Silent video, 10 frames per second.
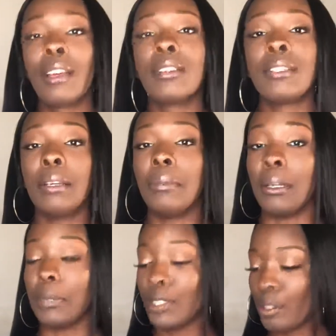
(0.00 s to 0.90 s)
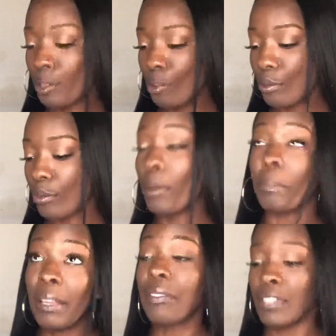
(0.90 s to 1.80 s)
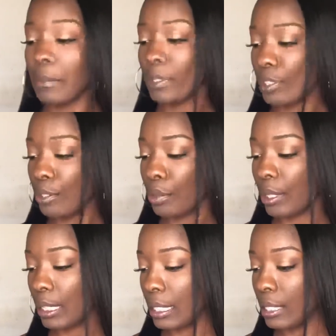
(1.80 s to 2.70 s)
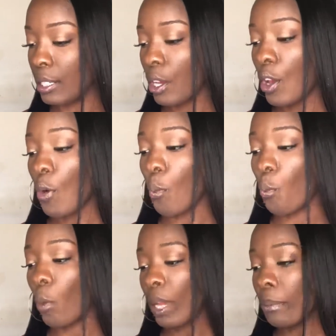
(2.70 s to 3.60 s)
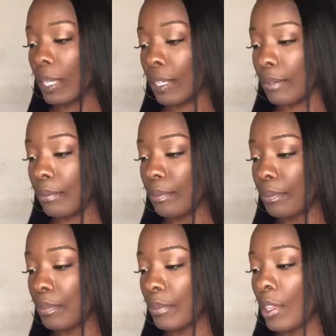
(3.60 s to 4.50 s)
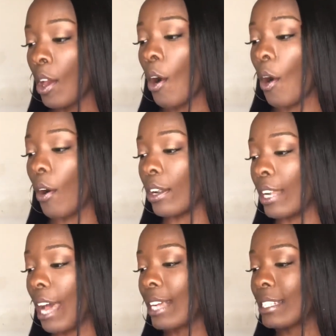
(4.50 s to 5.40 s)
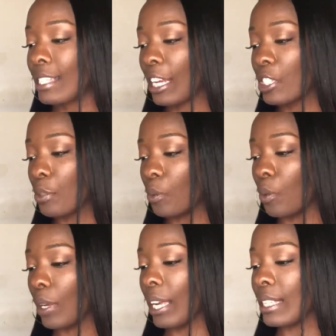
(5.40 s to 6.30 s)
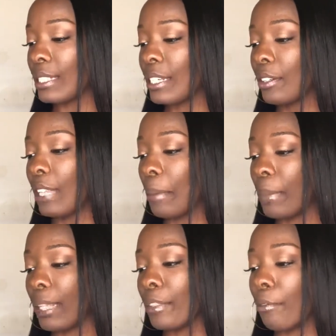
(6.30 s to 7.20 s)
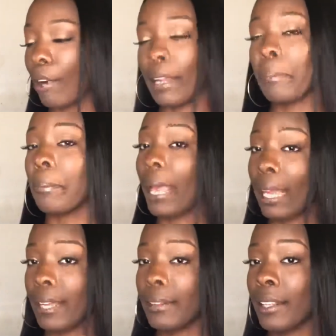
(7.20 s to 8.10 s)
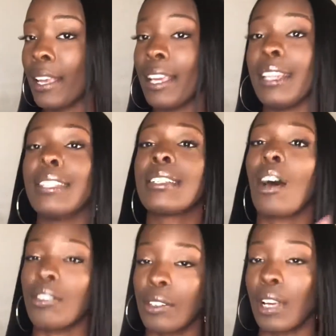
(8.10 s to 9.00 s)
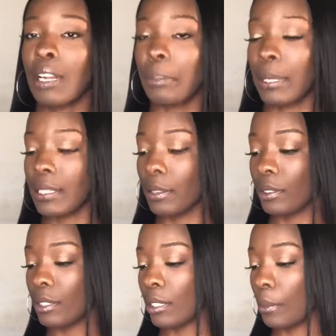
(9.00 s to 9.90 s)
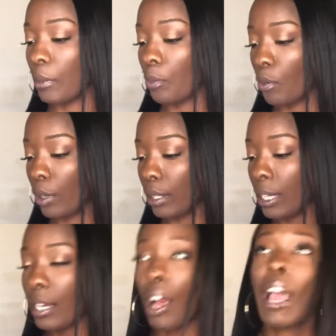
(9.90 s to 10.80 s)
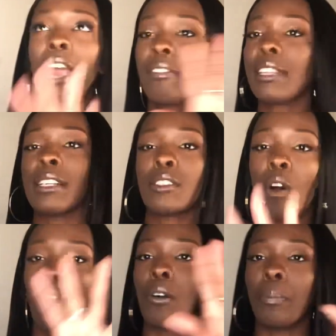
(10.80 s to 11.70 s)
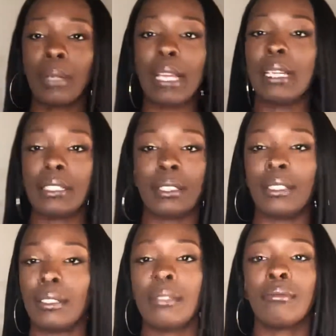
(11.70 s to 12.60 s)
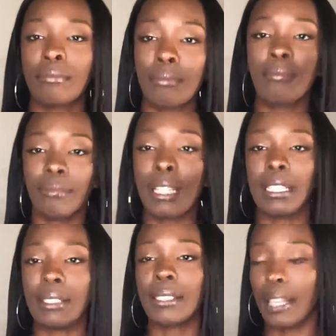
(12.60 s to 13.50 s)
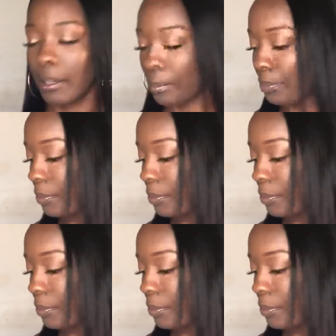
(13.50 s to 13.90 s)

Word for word: tip number two, myth number two is women are not sexual until they meet the right man. And this also kind of plays into number one. Everything is all played into each step.